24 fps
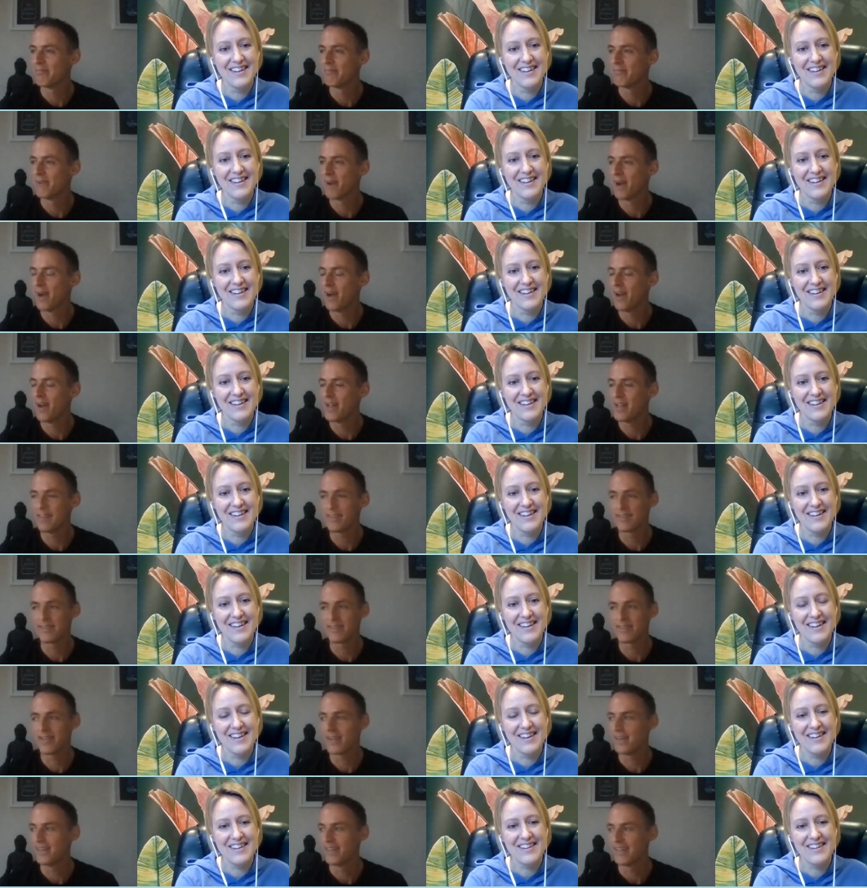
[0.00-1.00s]
Speaker 1: uh, it's
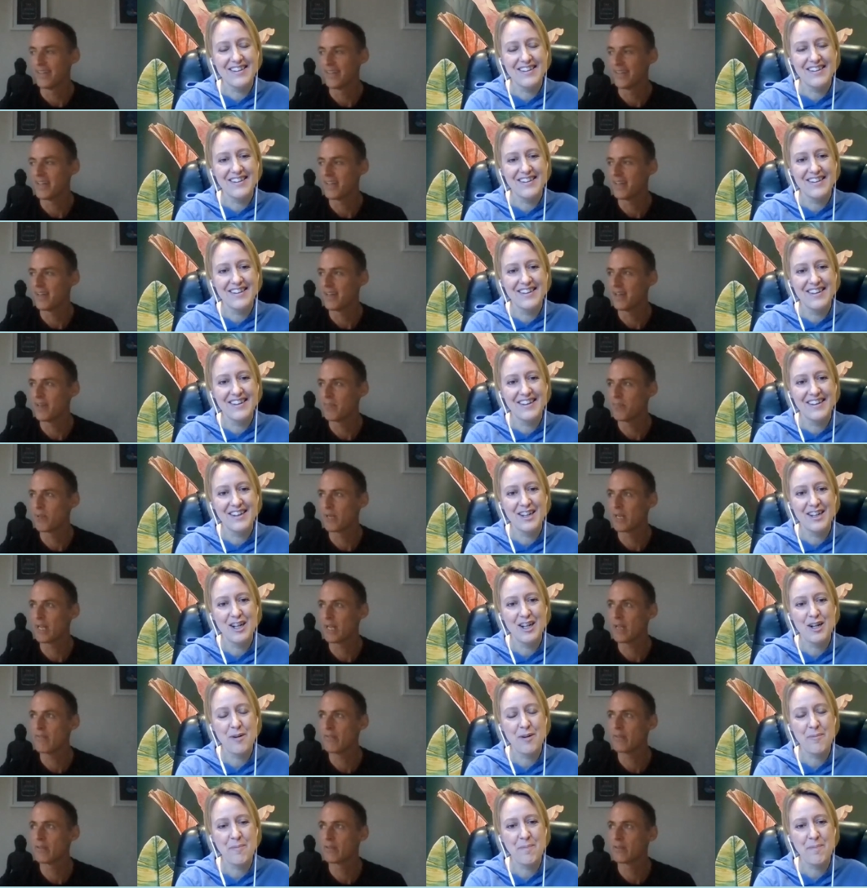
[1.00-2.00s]
yeah. It, it, but
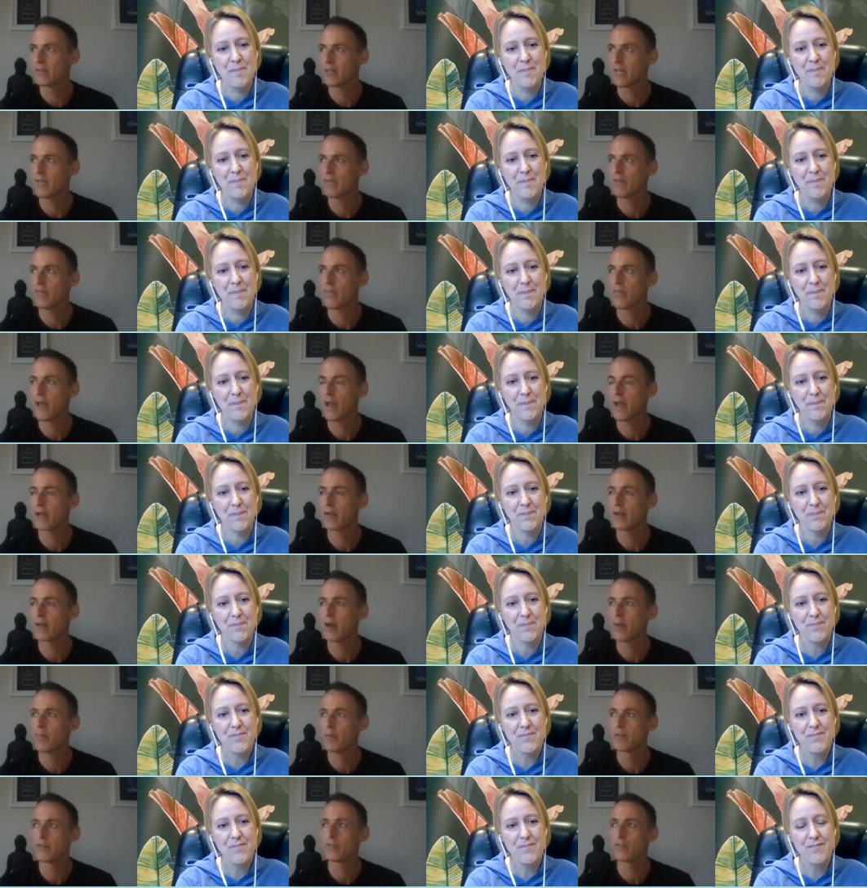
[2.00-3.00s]
even even that,
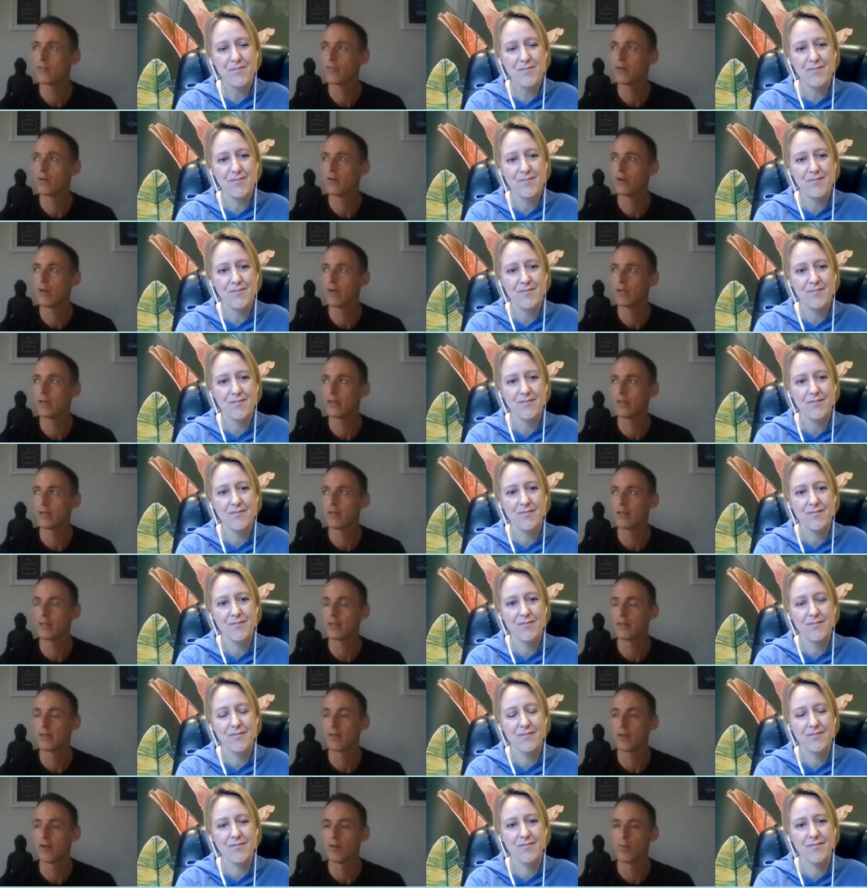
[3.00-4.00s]
I've been so lucky
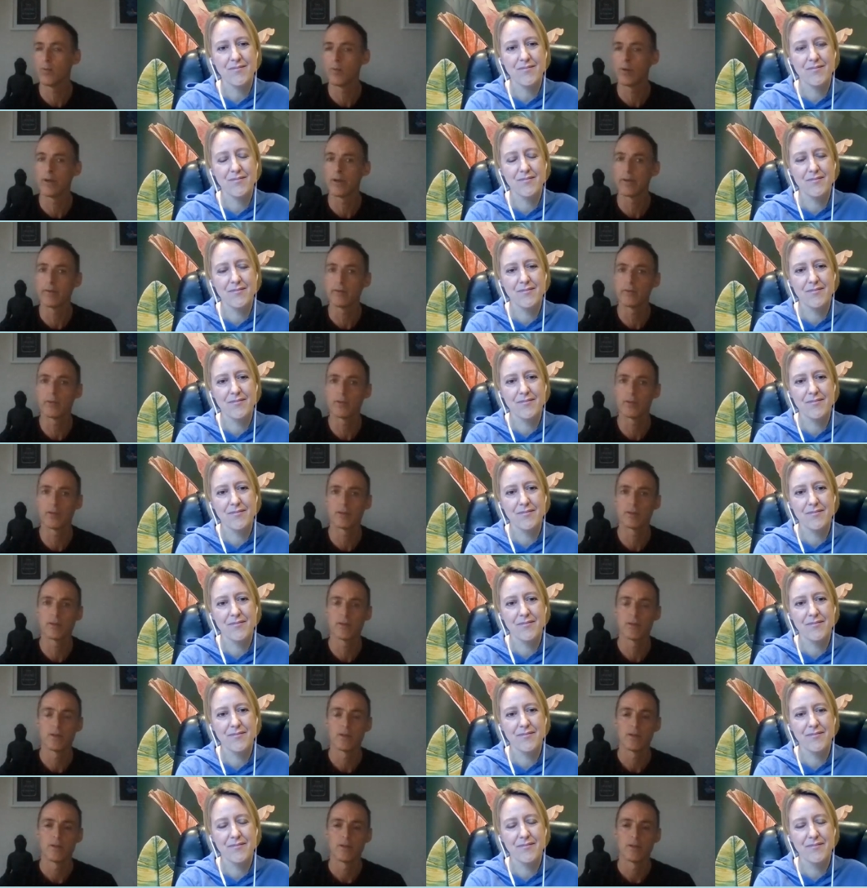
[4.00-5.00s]
in a lot of ways that
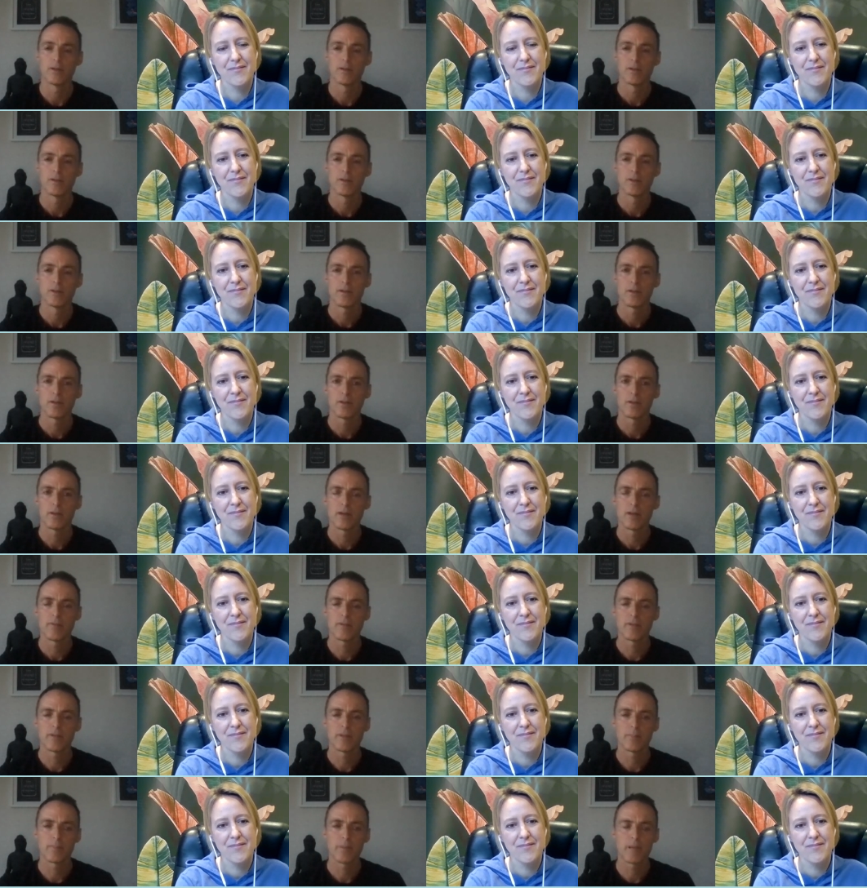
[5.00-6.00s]

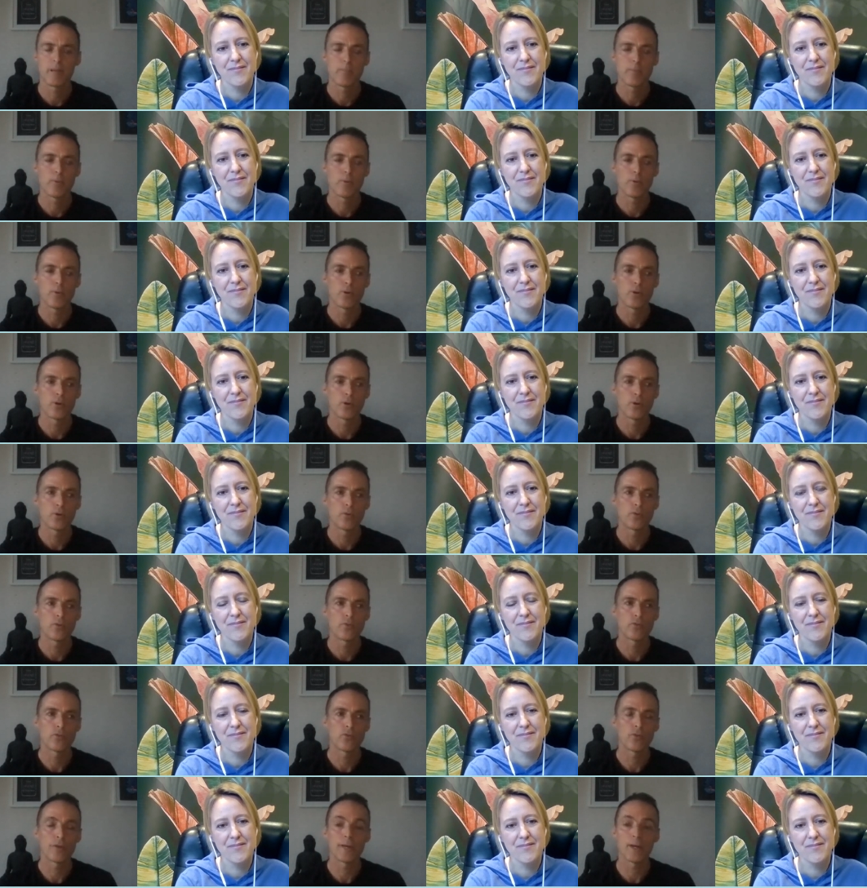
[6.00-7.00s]
even the people who
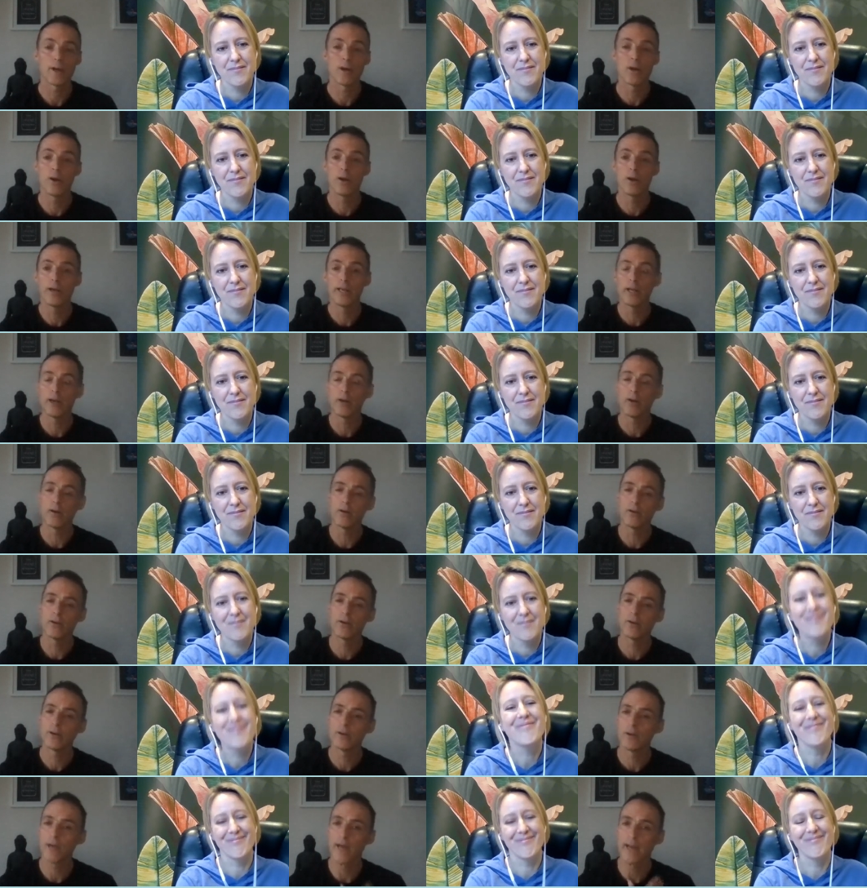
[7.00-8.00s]
saw it early
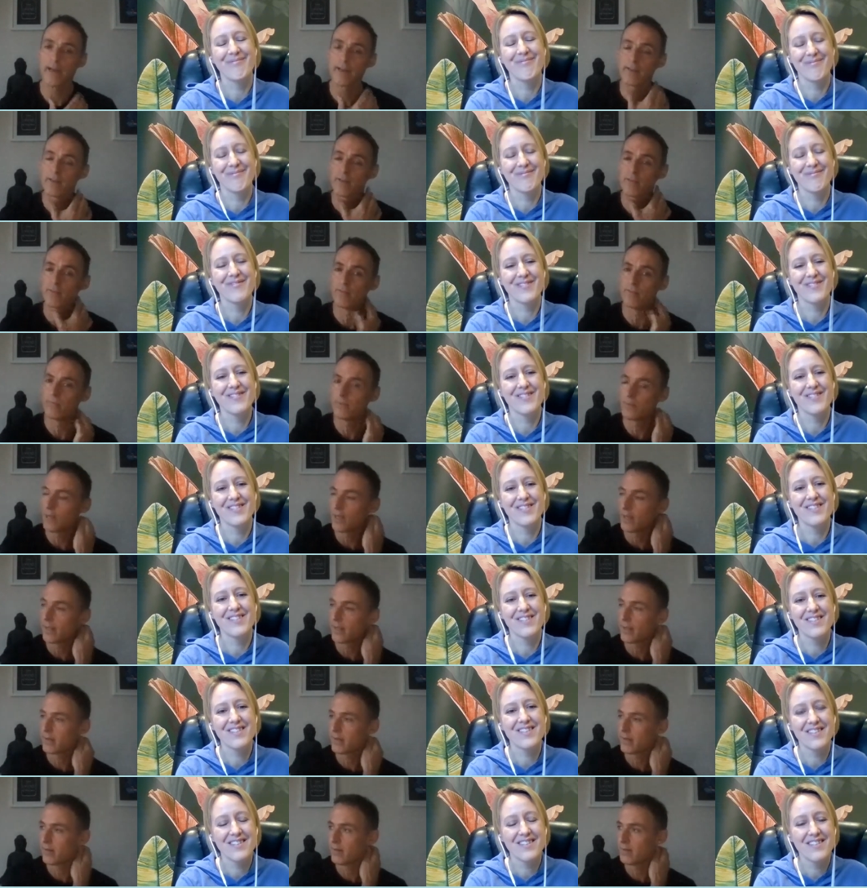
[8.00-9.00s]
on, and it's a
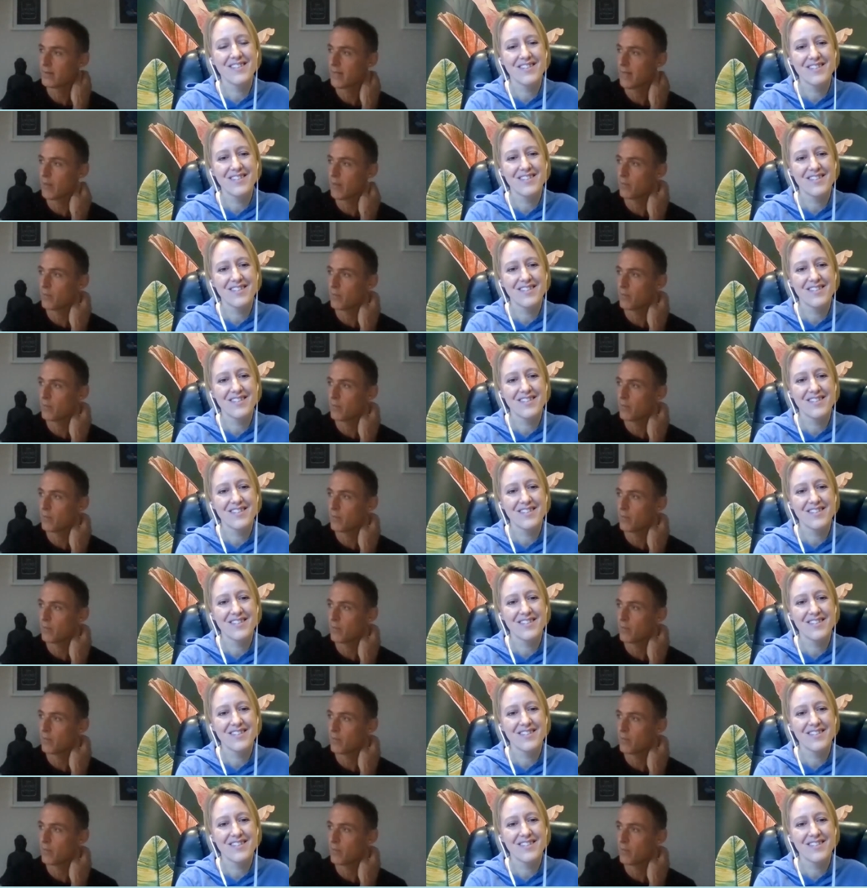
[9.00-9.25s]
like that that